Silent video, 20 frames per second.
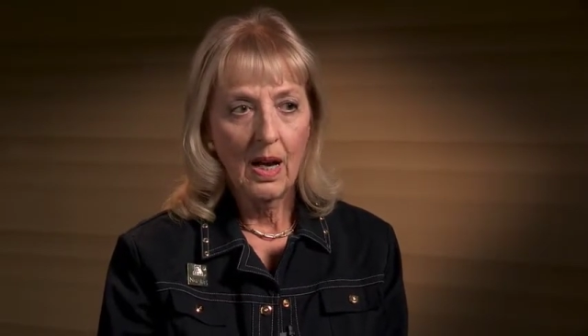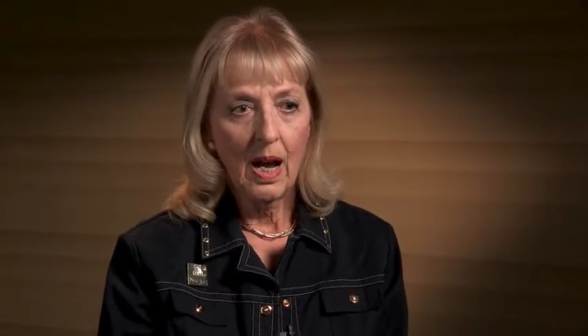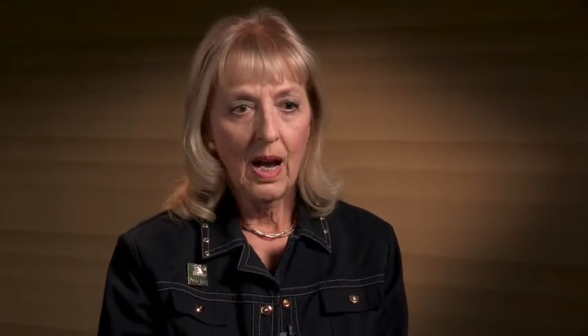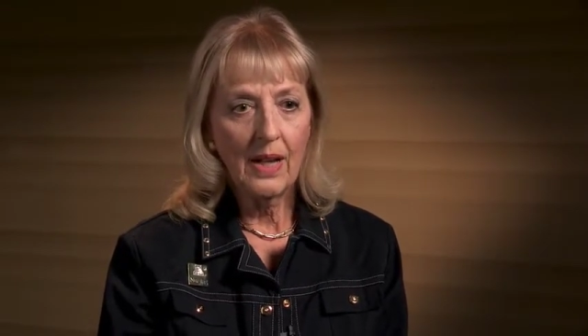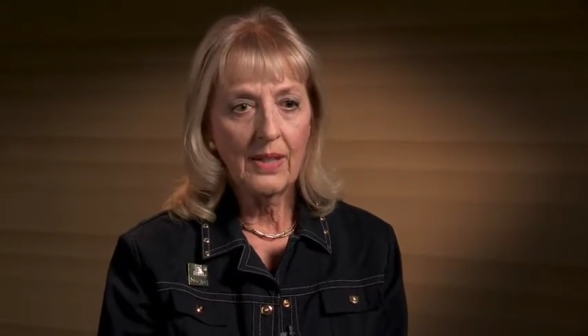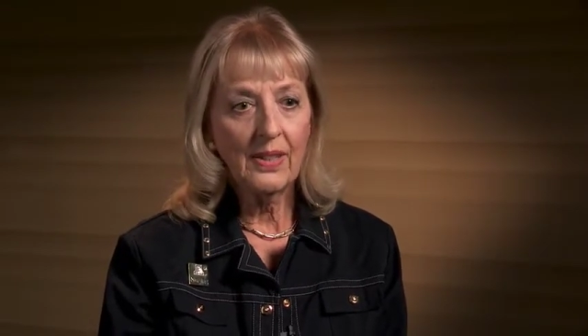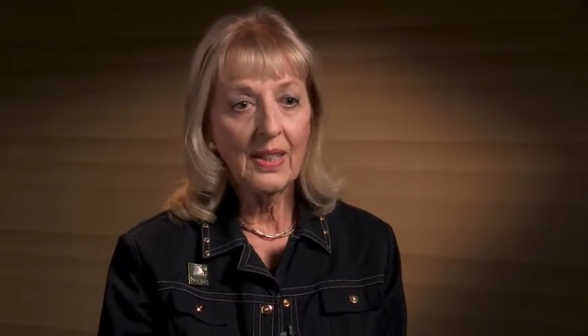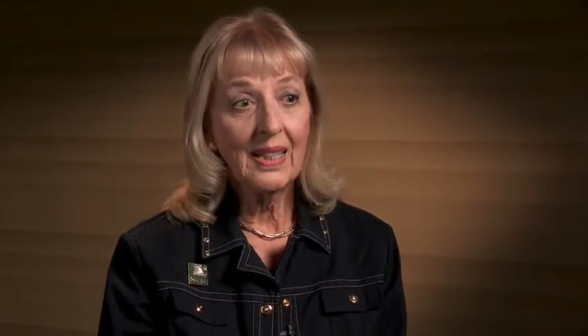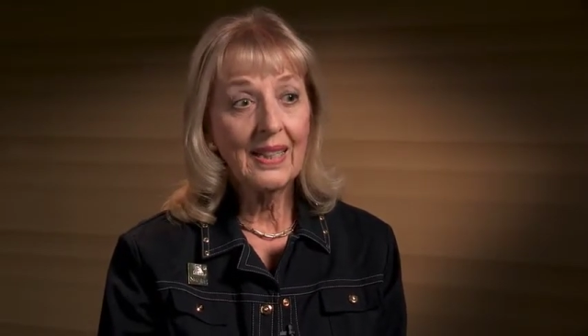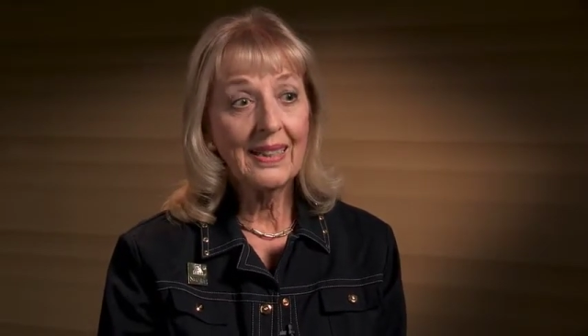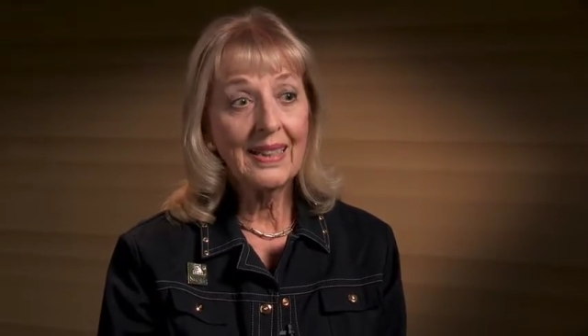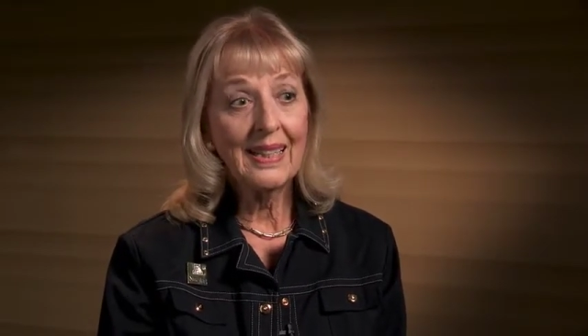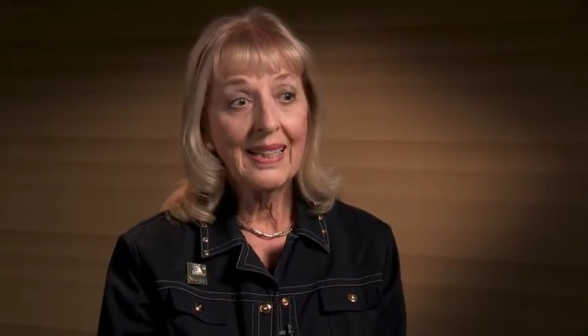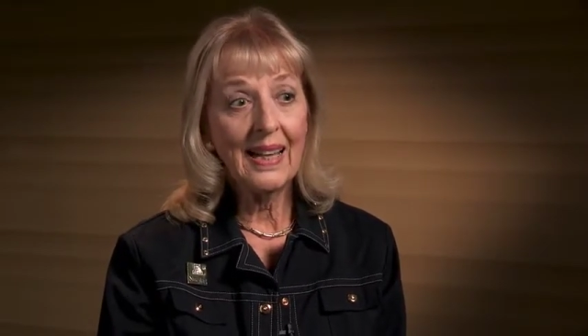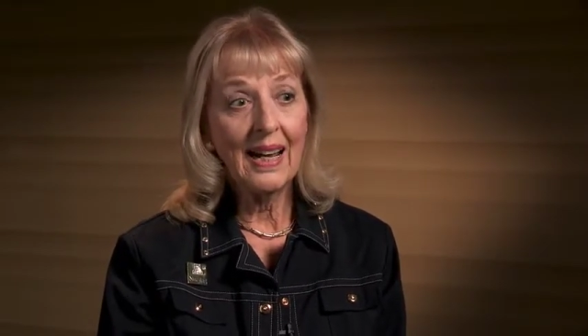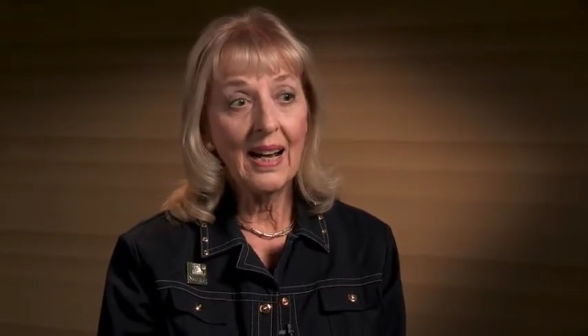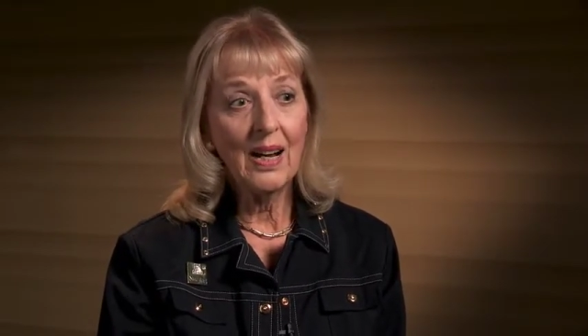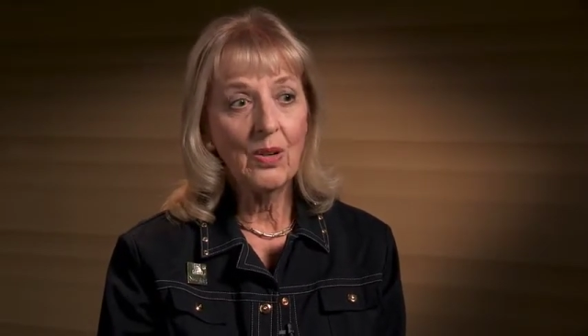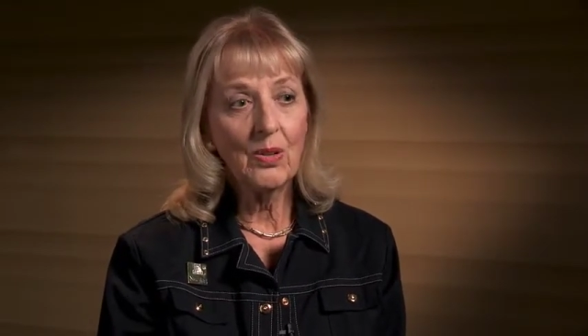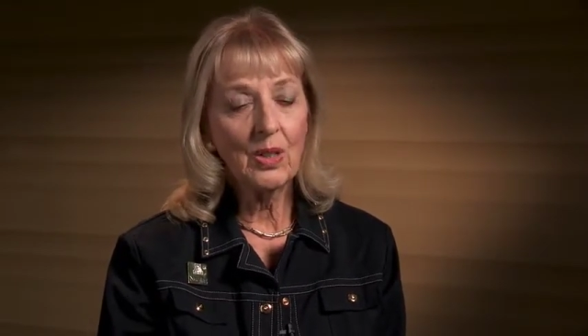I think
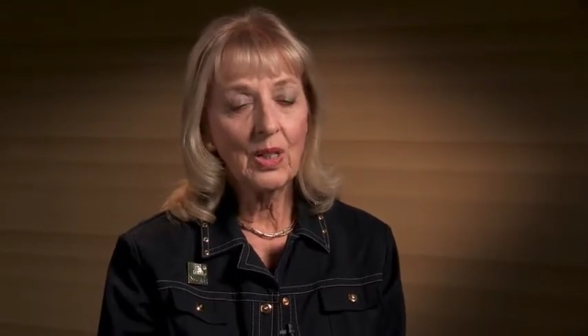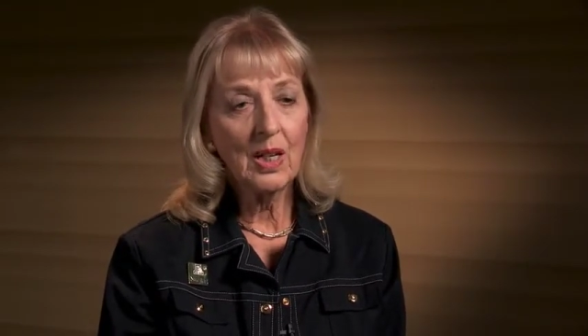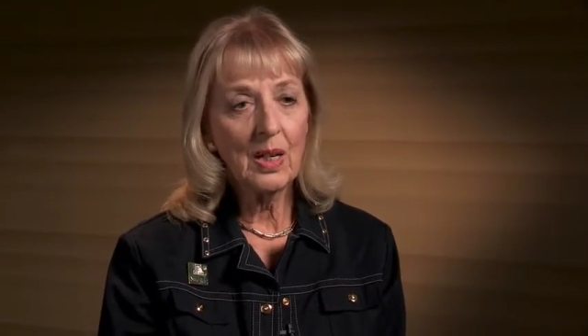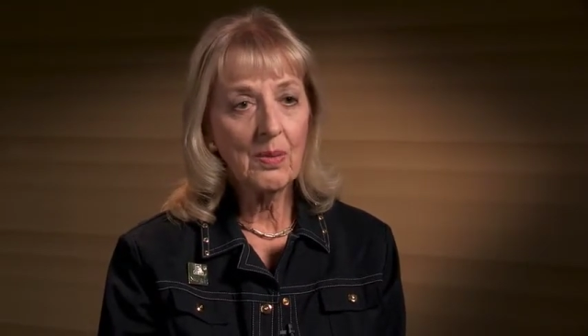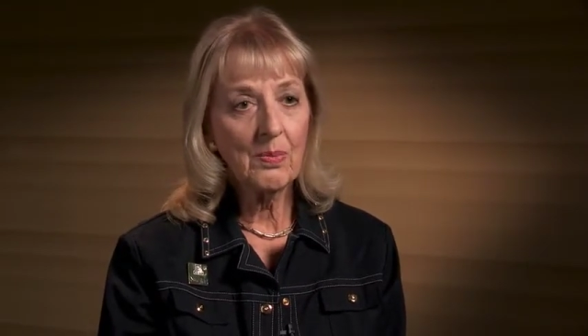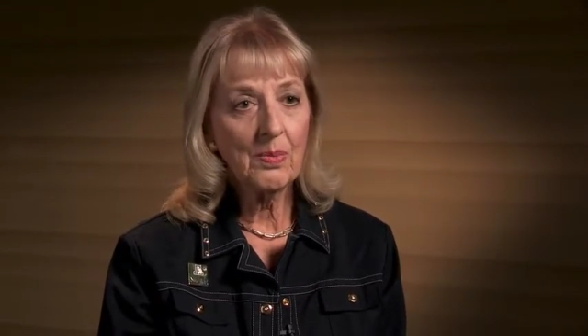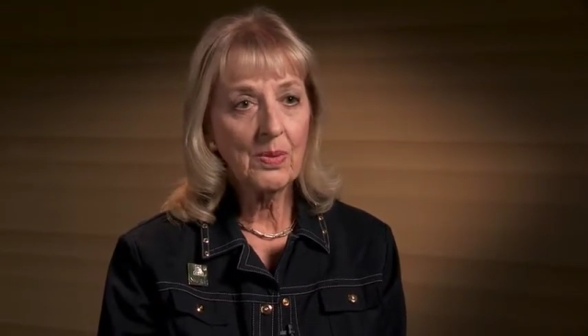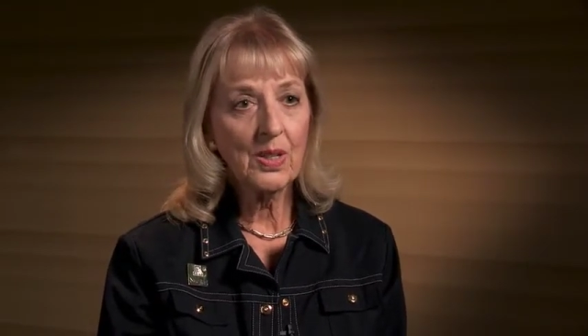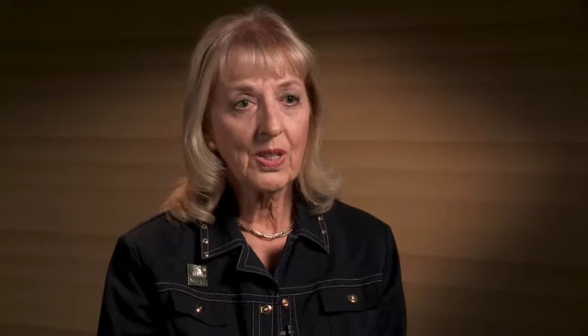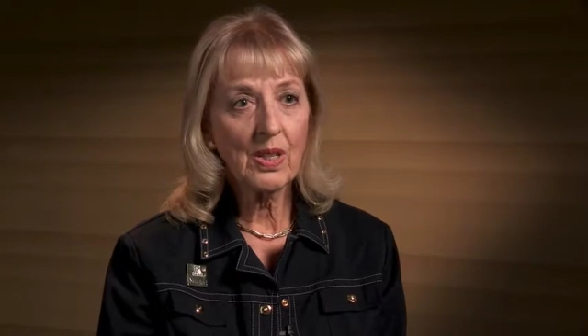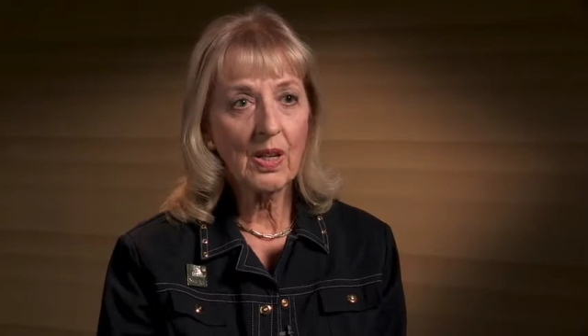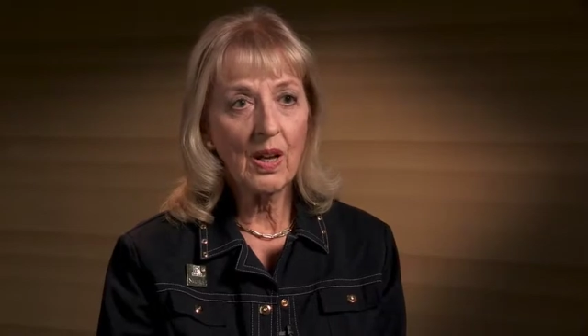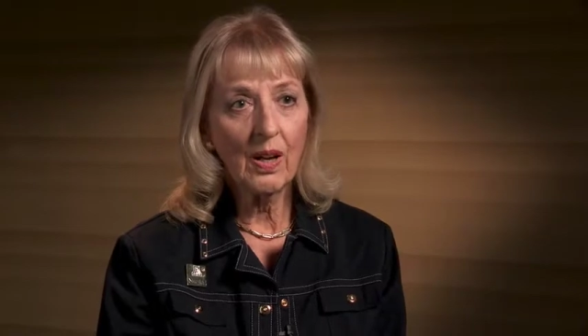the outcomes